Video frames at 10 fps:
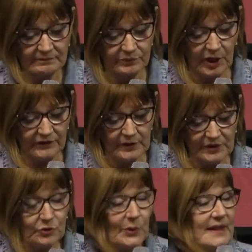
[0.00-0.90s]

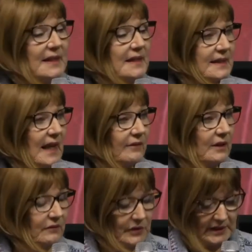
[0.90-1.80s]
Proverbs
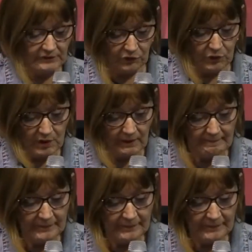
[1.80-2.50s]
27, verse 4.